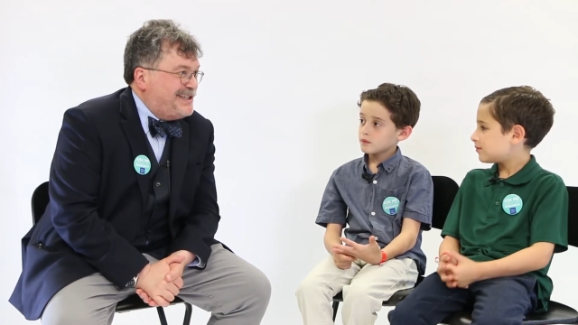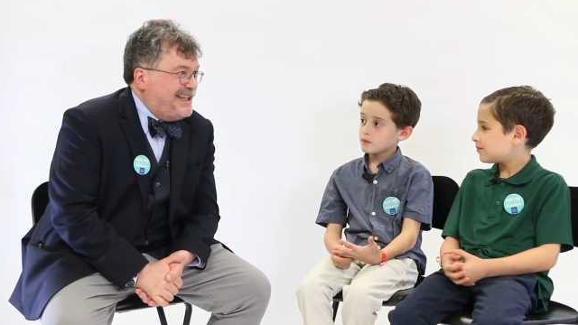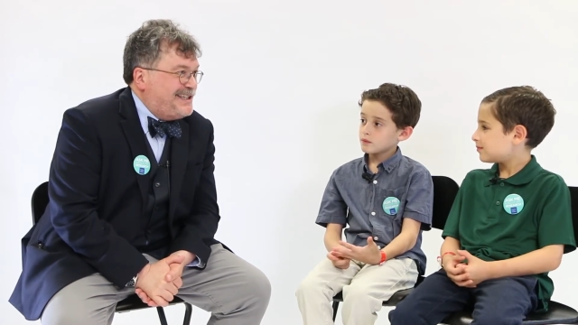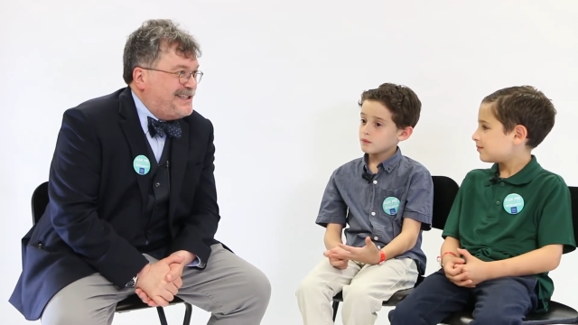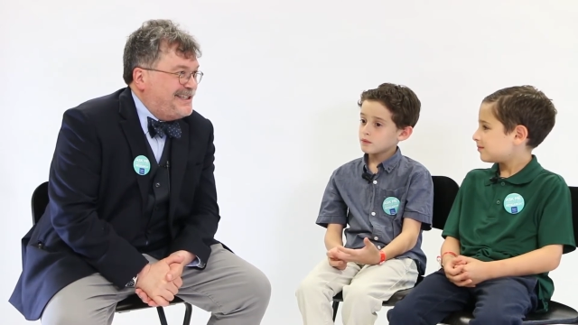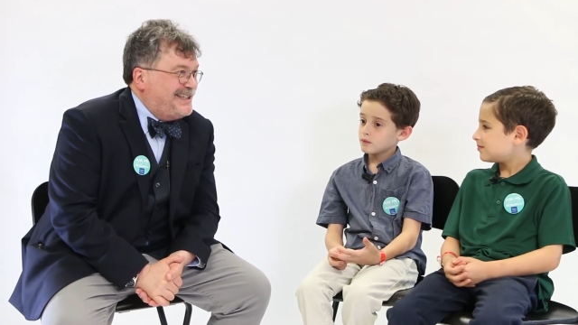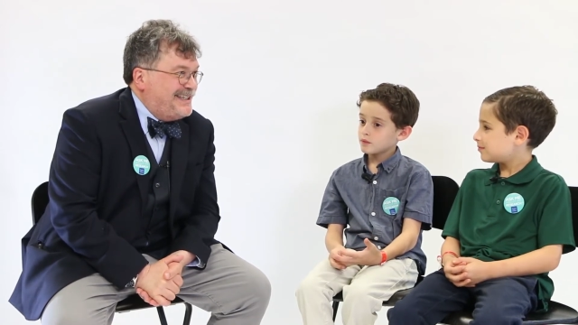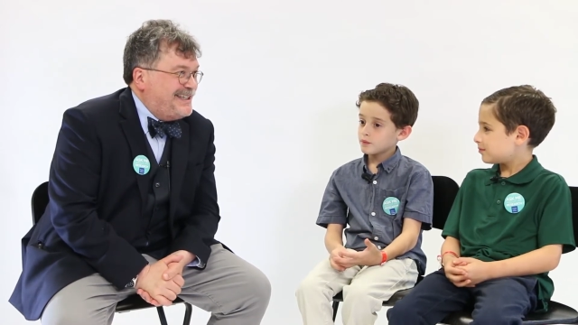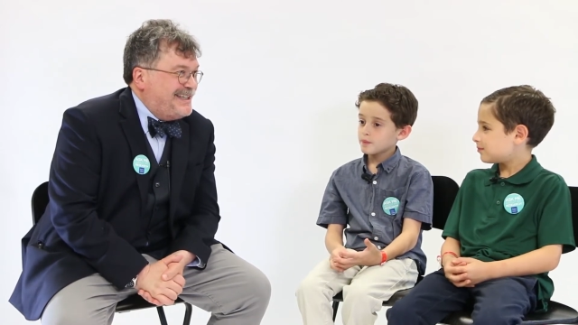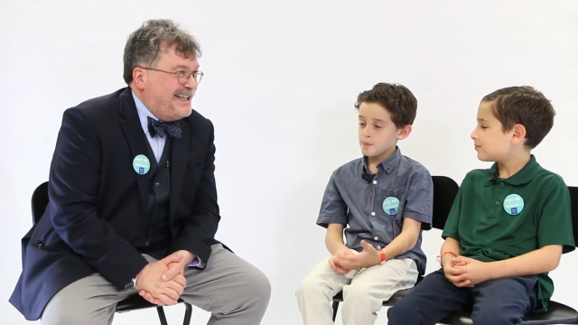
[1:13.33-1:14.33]
Speaker 1: And that's
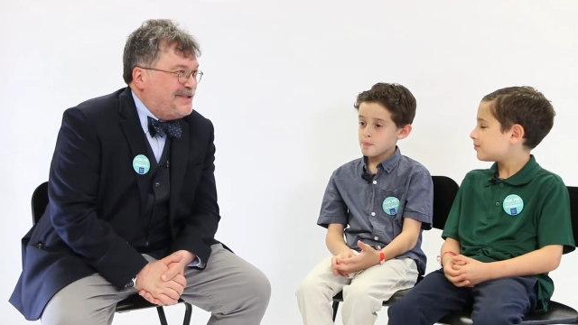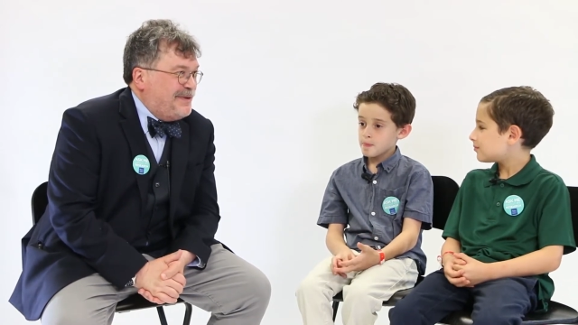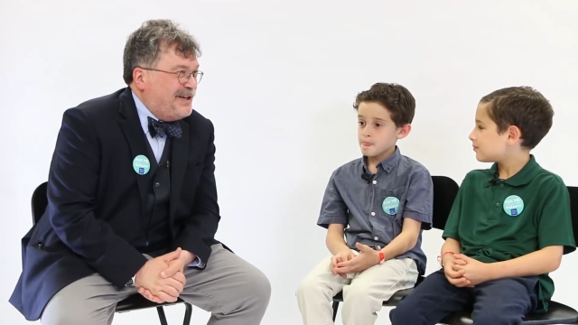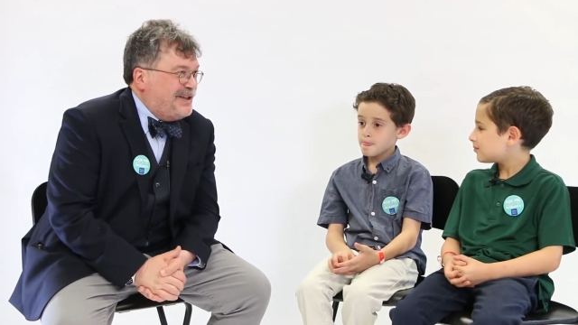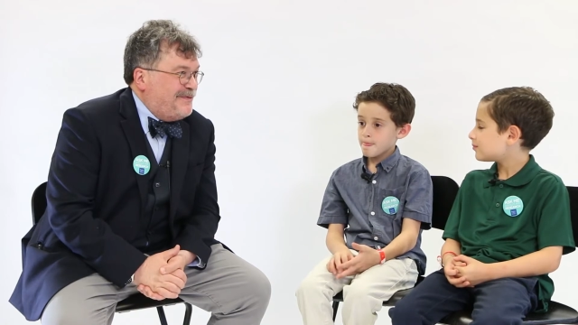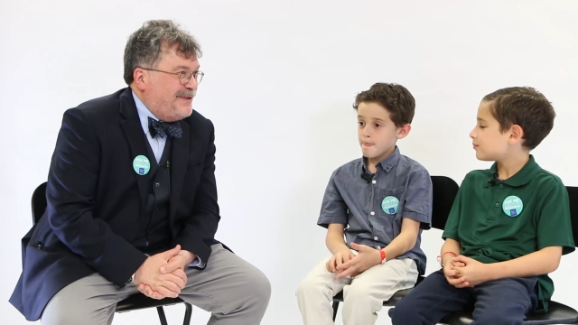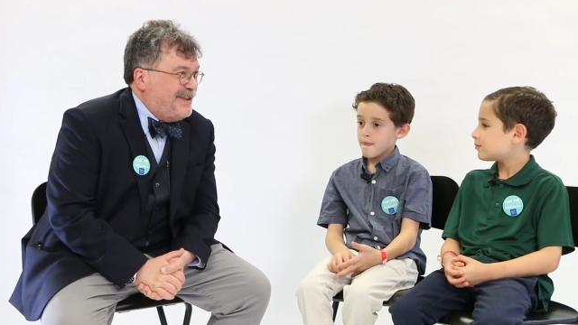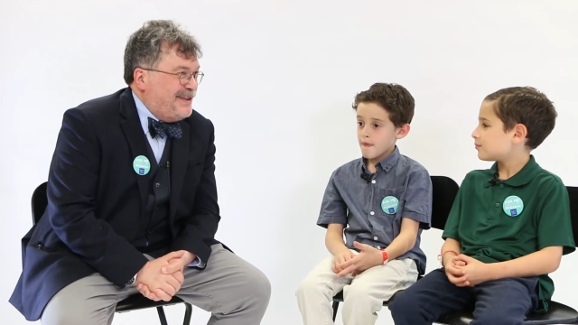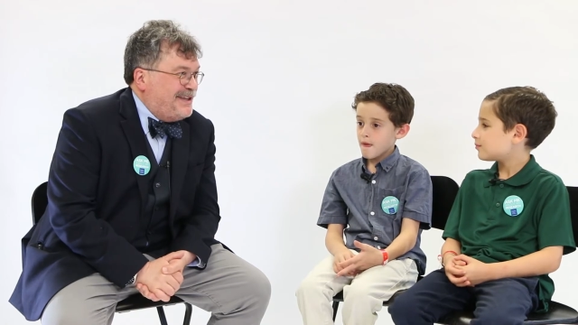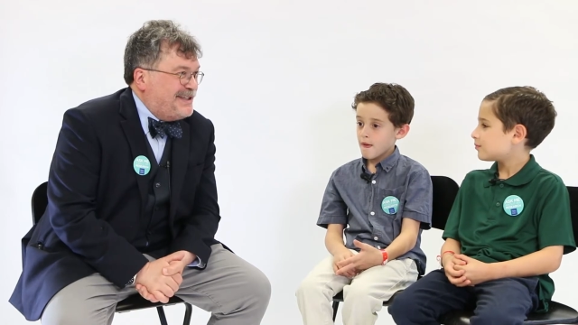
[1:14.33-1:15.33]
that's one of the
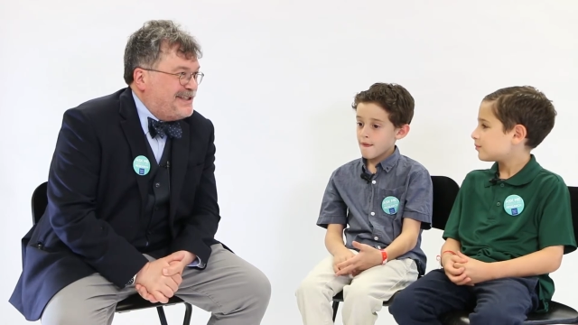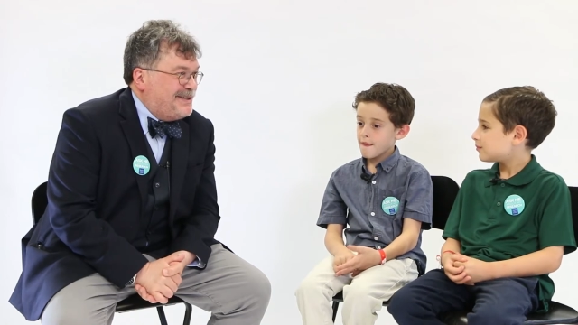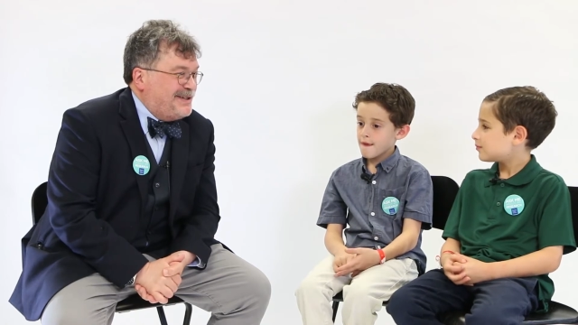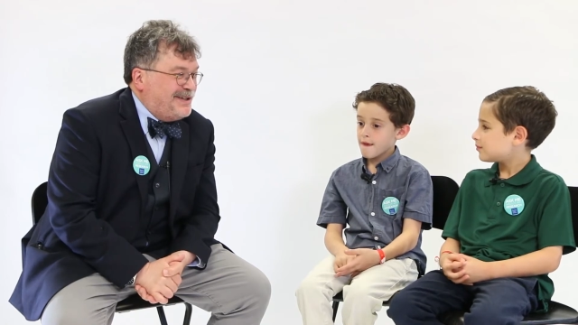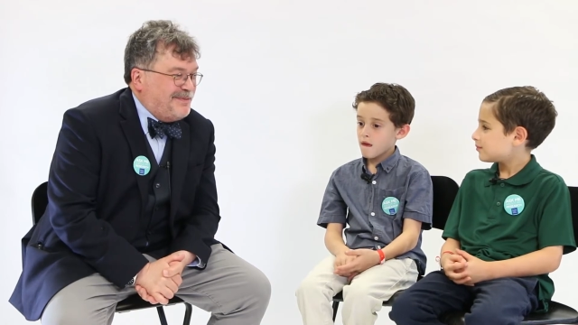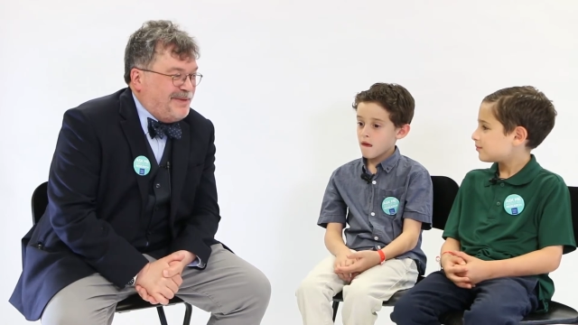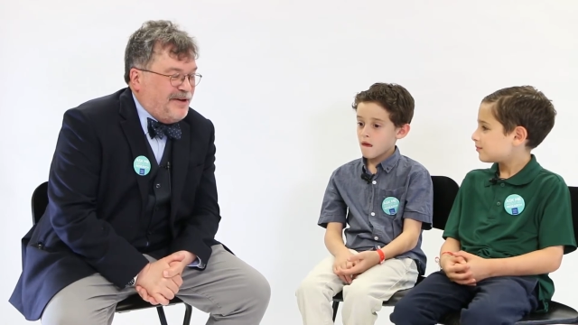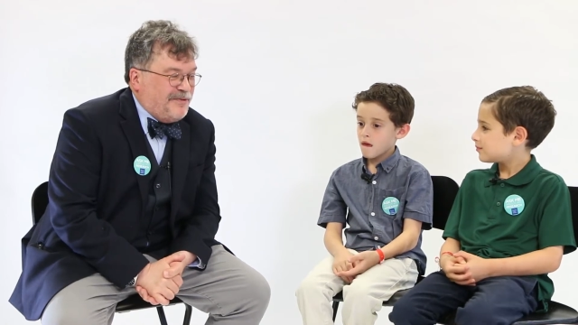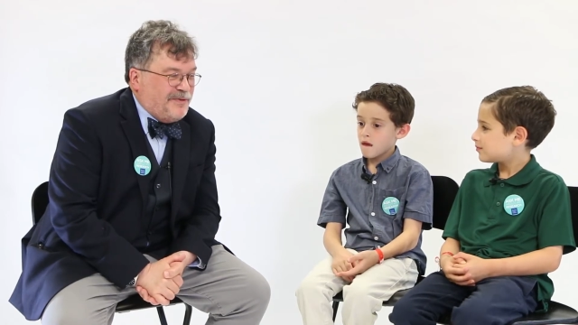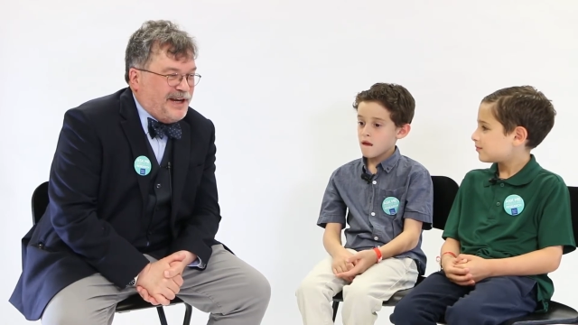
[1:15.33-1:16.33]
fun things uh,
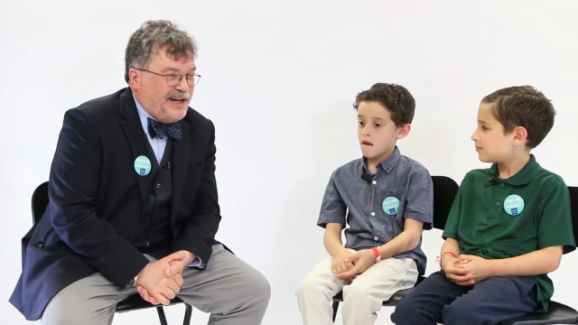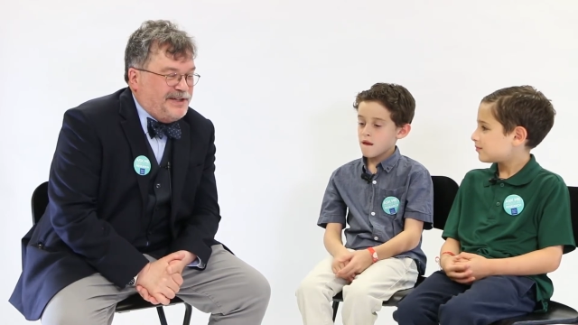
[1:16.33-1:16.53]
about what I